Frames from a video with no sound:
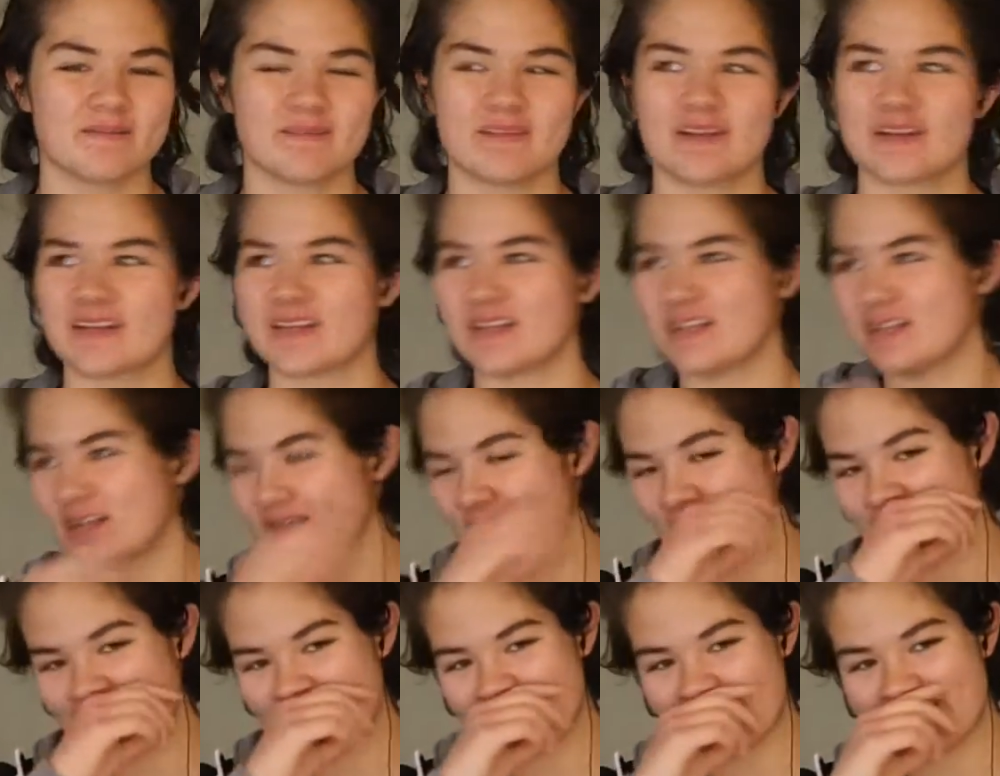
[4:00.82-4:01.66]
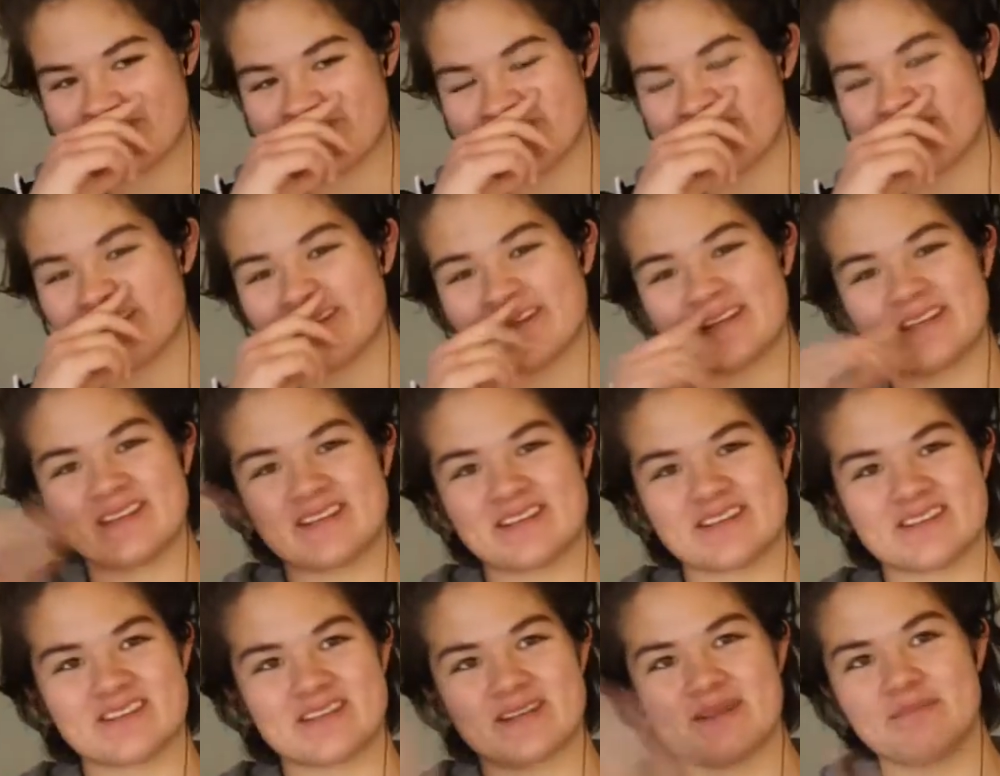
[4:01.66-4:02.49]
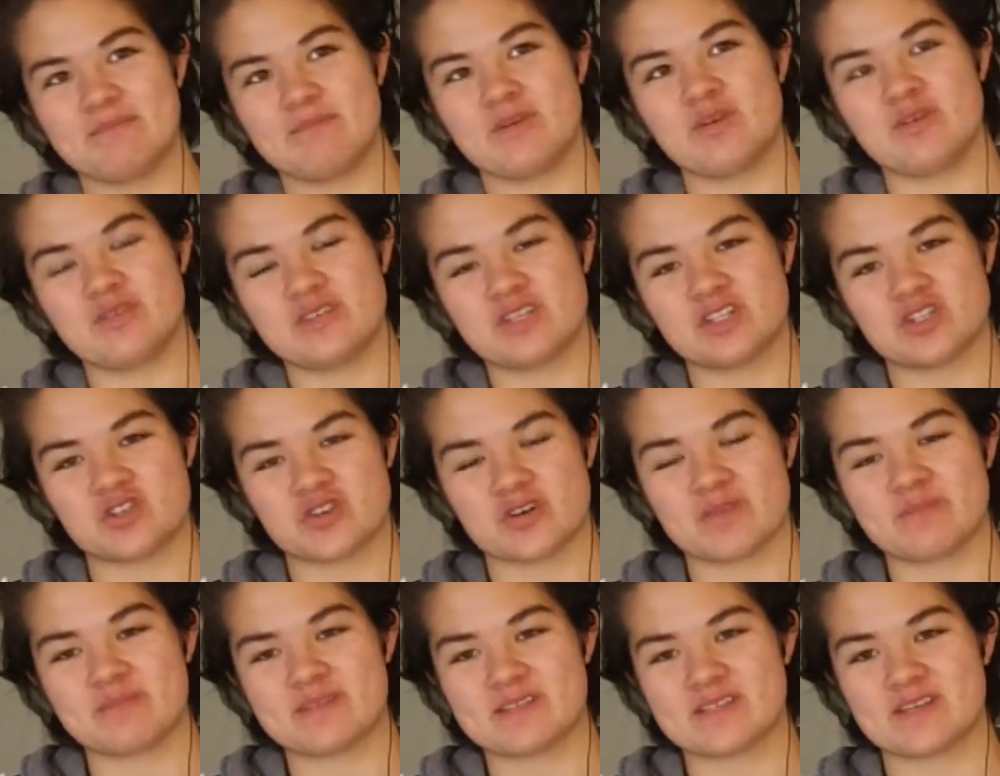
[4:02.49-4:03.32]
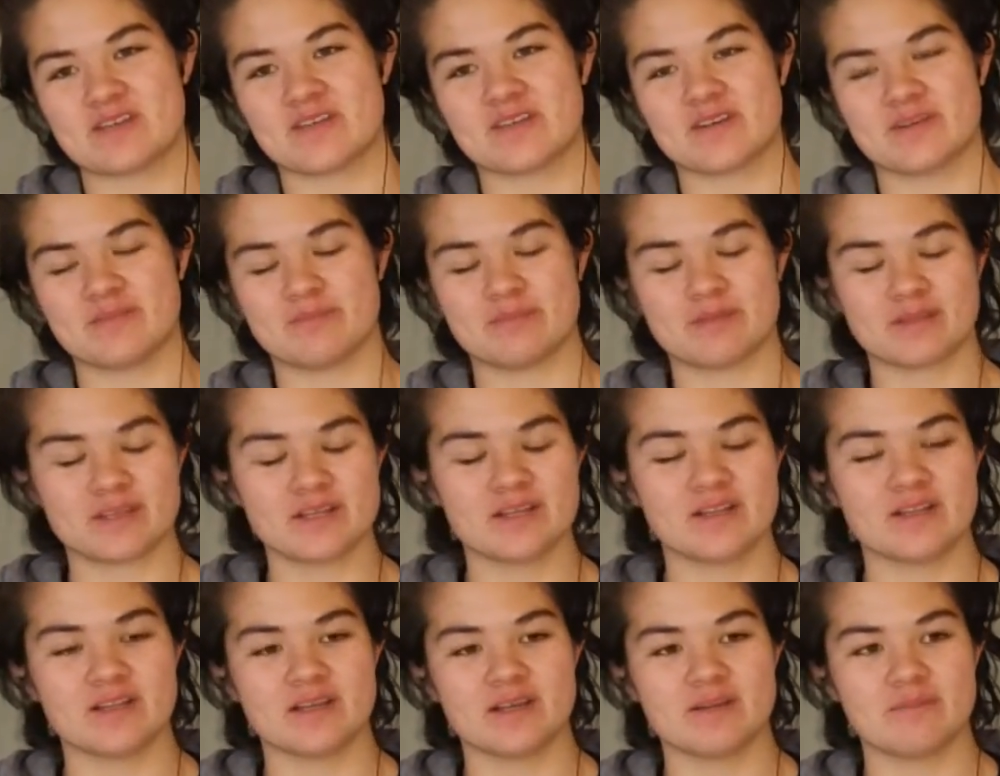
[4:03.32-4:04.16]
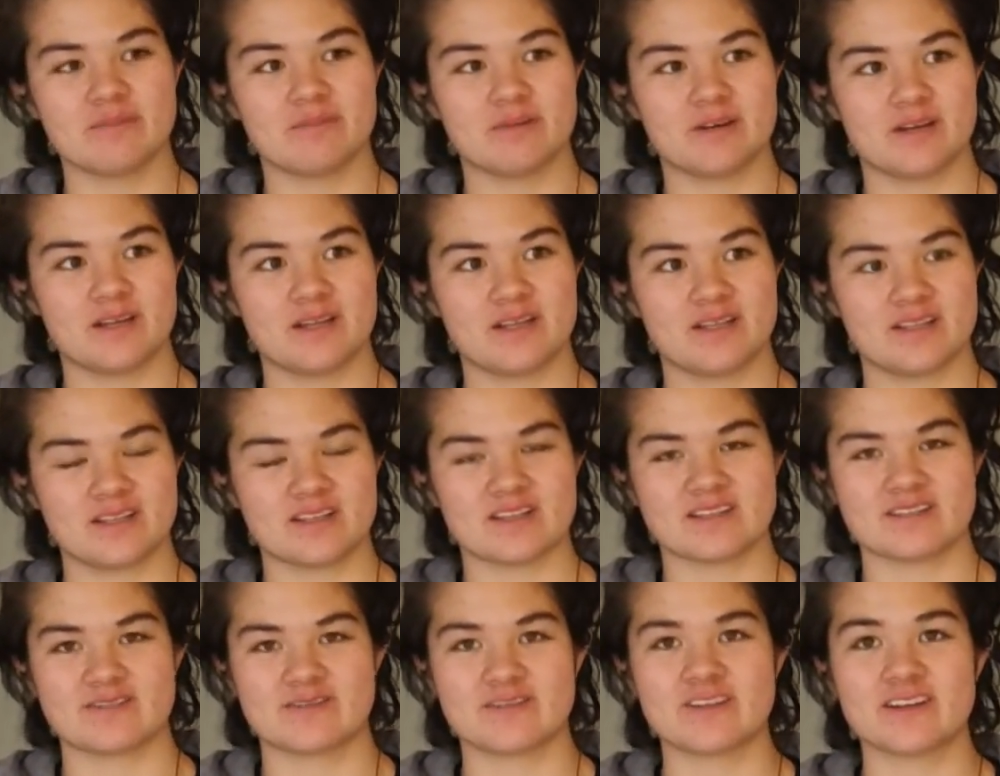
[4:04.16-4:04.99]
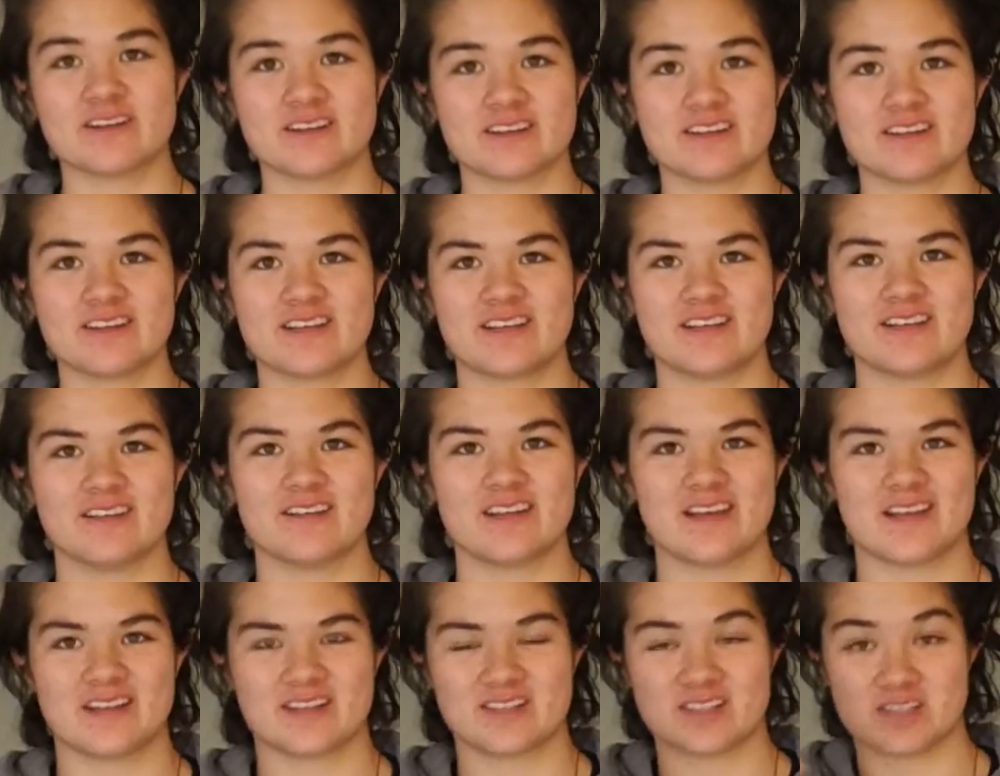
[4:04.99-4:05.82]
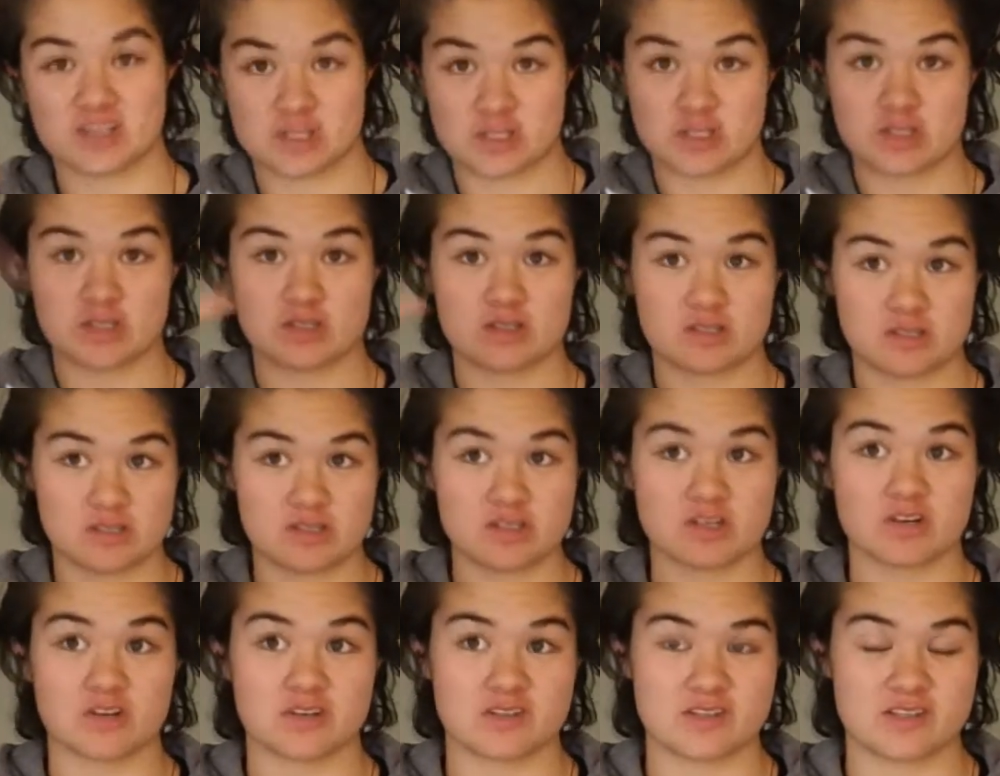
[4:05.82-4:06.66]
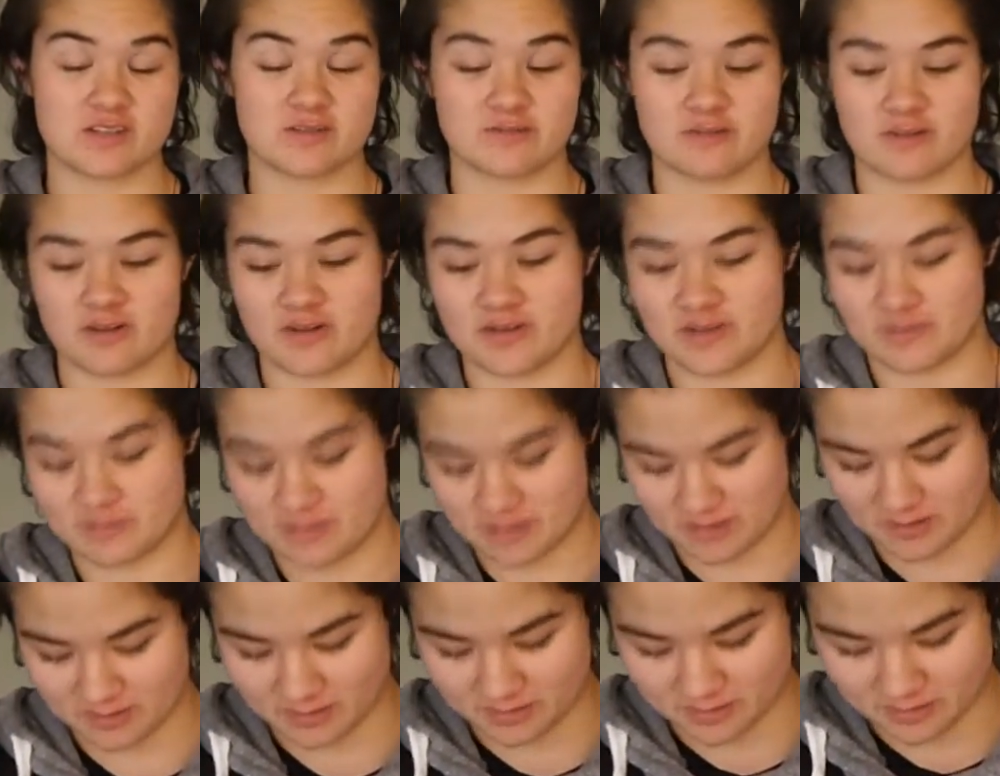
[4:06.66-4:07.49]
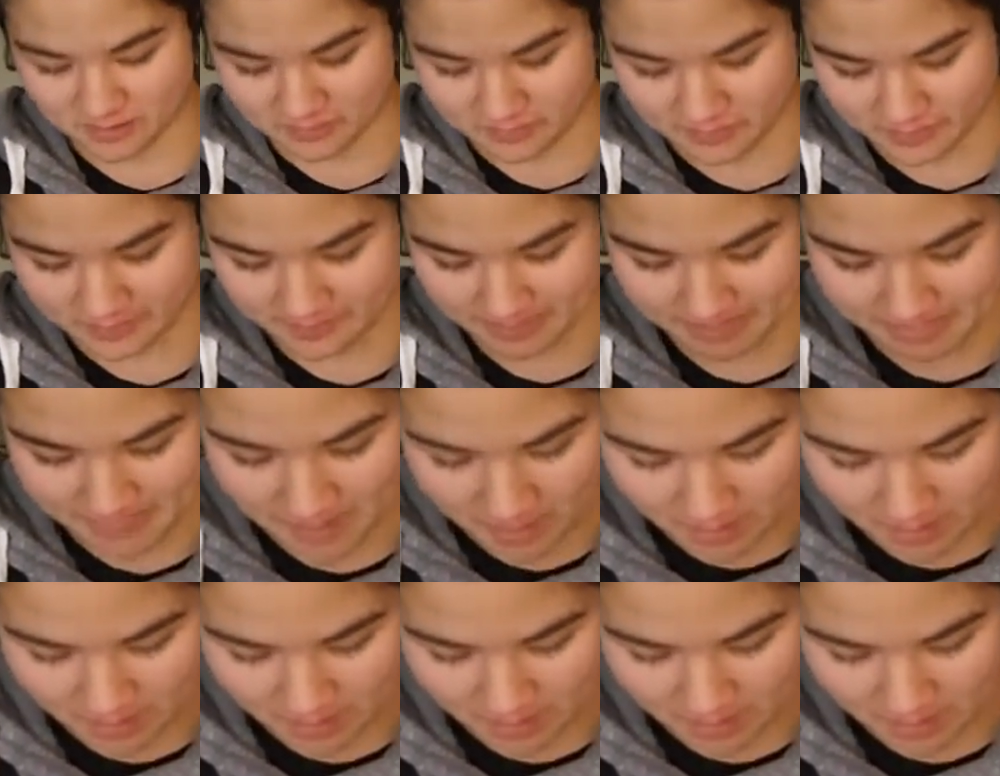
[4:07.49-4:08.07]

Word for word: Like it definitely doesn't mute the trumpet sound completely, but it definitely like turns the volume down a little bit.